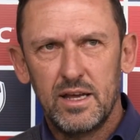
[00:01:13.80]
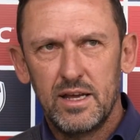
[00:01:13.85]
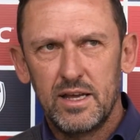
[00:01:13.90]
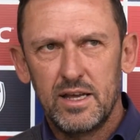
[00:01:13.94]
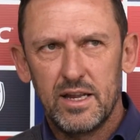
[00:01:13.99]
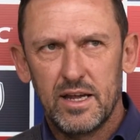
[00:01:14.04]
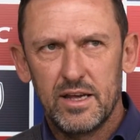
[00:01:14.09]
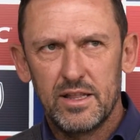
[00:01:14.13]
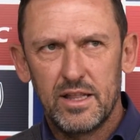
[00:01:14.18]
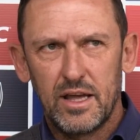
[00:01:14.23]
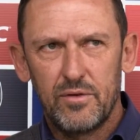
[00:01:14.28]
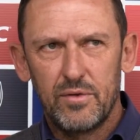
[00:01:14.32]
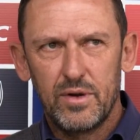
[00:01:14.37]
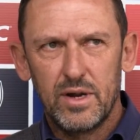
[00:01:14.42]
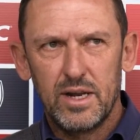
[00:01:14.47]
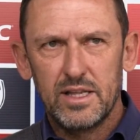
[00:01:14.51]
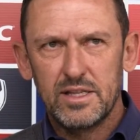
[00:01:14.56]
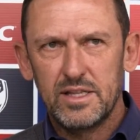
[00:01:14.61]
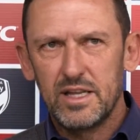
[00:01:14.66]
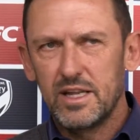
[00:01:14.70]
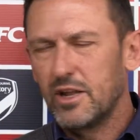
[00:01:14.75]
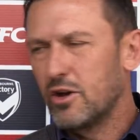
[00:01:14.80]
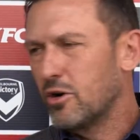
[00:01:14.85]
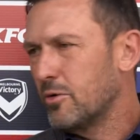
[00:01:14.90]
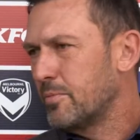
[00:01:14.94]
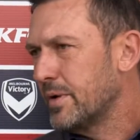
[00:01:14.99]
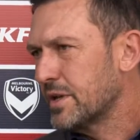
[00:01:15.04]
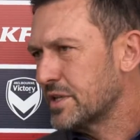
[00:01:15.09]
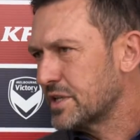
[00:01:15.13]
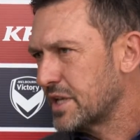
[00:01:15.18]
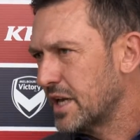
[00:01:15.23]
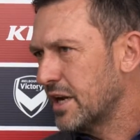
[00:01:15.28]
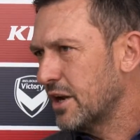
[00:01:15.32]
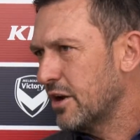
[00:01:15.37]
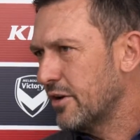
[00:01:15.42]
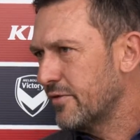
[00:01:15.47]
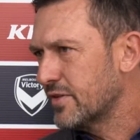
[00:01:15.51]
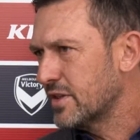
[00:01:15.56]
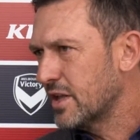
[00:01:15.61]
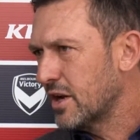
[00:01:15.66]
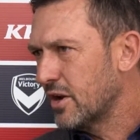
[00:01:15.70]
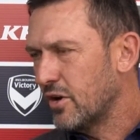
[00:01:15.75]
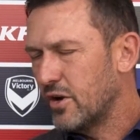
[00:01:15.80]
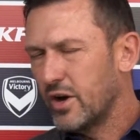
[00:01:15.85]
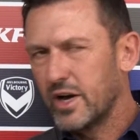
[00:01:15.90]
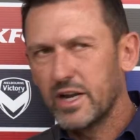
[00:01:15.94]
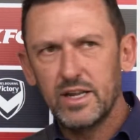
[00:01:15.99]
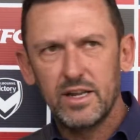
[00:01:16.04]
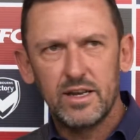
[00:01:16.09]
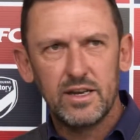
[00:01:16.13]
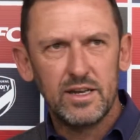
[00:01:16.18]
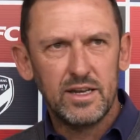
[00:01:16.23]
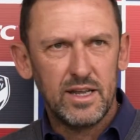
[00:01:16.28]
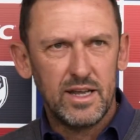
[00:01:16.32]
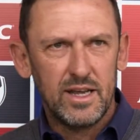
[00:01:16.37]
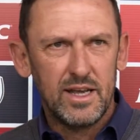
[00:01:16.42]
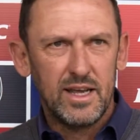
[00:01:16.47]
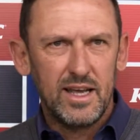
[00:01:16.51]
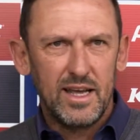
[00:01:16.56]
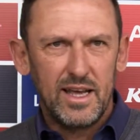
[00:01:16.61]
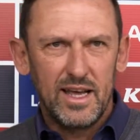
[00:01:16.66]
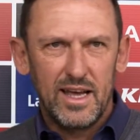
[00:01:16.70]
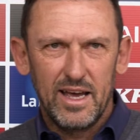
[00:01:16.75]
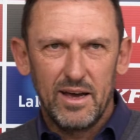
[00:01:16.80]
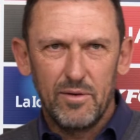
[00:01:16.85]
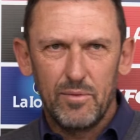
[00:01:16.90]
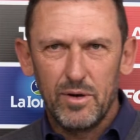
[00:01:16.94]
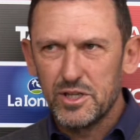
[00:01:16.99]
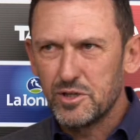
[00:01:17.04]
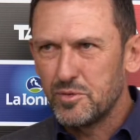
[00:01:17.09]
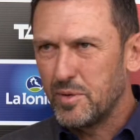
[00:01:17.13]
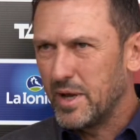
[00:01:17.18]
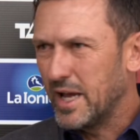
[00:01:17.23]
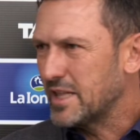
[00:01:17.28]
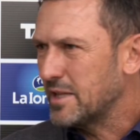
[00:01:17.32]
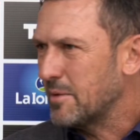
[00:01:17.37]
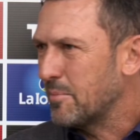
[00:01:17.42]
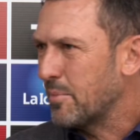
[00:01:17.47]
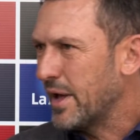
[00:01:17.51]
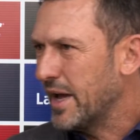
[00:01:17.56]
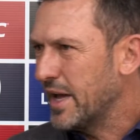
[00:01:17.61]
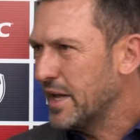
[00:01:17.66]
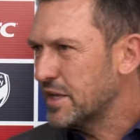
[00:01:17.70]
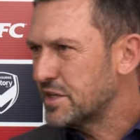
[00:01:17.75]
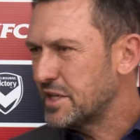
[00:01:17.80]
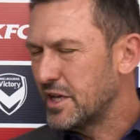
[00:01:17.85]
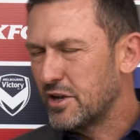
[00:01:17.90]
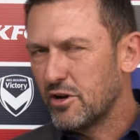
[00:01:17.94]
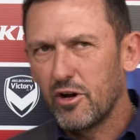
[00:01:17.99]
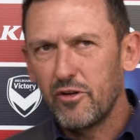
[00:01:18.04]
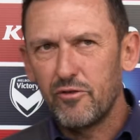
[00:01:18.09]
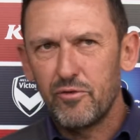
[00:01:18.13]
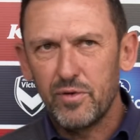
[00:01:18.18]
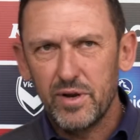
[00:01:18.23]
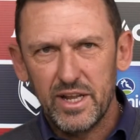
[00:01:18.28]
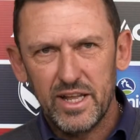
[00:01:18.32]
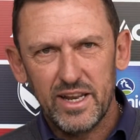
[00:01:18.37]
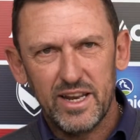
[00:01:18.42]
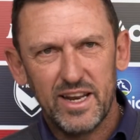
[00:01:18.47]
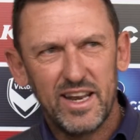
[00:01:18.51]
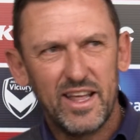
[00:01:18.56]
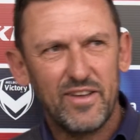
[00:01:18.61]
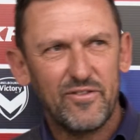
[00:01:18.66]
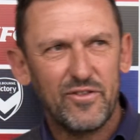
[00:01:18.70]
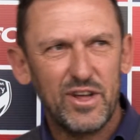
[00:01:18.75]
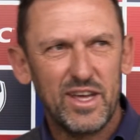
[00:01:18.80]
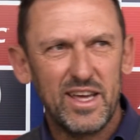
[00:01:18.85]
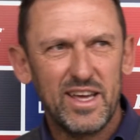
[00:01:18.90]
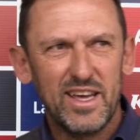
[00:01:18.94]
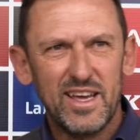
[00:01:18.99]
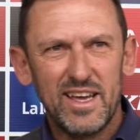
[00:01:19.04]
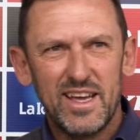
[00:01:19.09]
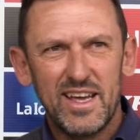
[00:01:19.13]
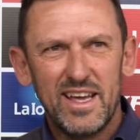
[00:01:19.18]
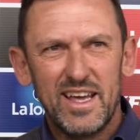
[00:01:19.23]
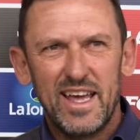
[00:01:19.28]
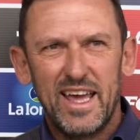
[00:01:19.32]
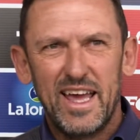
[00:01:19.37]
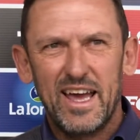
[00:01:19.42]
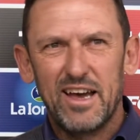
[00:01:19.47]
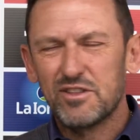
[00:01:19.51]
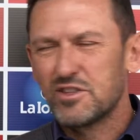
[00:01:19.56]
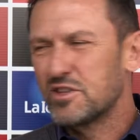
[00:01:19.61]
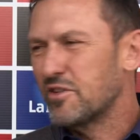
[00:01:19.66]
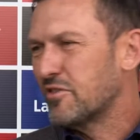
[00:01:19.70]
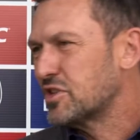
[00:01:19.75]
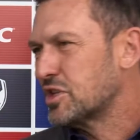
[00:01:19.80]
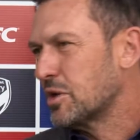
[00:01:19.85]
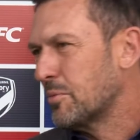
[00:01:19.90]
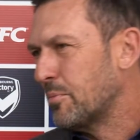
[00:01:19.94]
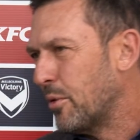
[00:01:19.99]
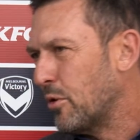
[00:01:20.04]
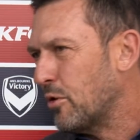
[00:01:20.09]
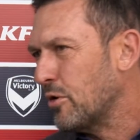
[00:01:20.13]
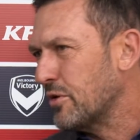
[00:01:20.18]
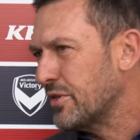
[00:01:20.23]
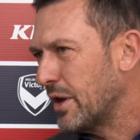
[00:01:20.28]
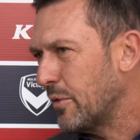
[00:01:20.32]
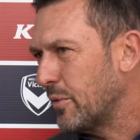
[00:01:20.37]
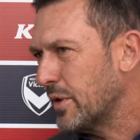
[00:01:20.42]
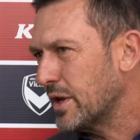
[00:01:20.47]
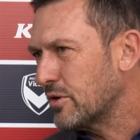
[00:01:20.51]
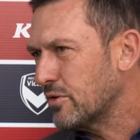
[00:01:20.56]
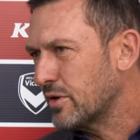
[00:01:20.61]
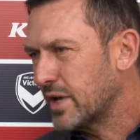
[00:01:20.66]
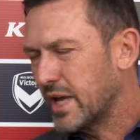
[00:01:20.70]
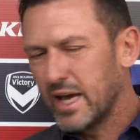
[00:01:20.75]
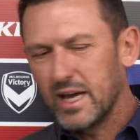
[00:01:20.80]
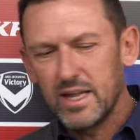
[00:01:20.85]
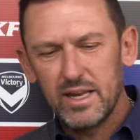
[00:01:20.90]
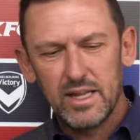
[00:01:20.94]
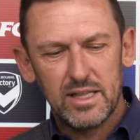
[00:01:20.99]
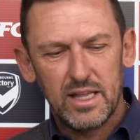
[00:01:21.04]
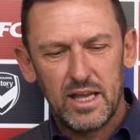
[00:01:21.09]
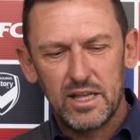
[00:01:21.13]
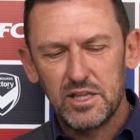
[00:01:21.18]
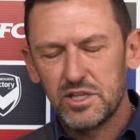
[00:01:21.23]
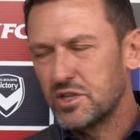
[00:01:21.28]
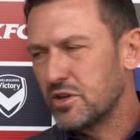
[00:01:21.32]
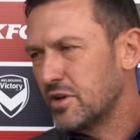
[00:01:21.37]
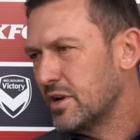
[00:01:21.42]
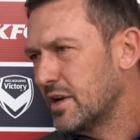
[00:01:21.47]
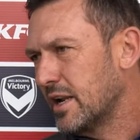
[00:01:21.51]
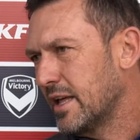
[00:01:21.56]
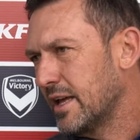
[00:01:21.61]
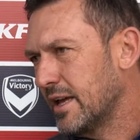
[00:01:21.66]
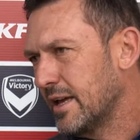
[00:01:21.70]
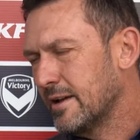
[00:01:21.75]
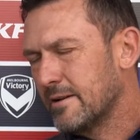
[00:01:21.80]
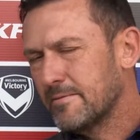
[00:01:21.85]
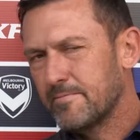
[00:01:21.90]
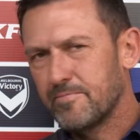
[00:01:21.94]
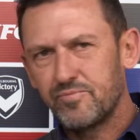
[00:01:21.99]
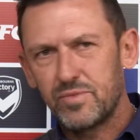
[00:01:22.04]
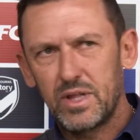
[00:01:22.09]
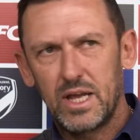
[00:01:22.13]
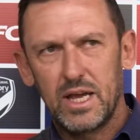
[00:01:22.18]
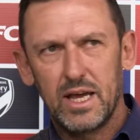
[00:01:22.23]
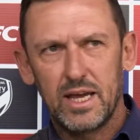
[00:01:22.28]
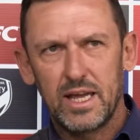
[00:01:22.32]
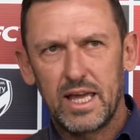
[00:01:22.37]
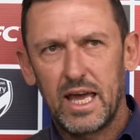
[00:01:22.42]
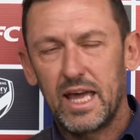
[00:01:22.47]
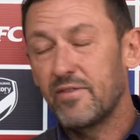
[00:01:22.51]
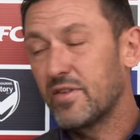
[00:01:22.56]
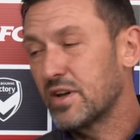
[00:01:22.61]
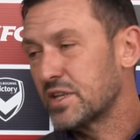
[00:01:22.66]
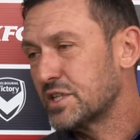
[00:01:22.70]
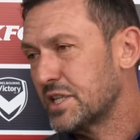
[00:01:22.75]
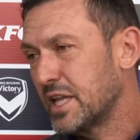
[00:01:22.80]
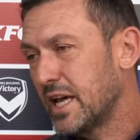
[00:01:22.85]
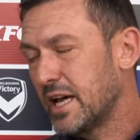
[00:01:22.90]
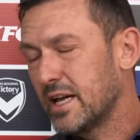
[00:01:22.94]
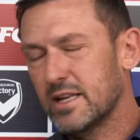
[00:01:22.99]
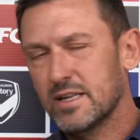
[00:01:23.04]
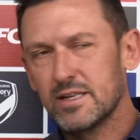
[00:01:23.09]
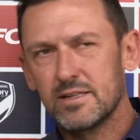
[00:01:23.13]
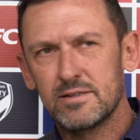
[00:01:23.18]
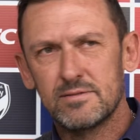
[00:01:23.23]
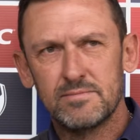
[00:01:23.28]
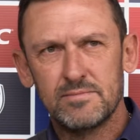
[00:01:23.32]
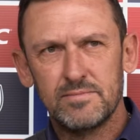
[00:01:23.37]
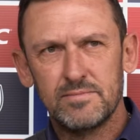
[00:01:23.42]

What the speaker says: they really did help us get over the line. And once we had the players sent off, we needed every ounce of support that we could get, and they certainly gave us that. And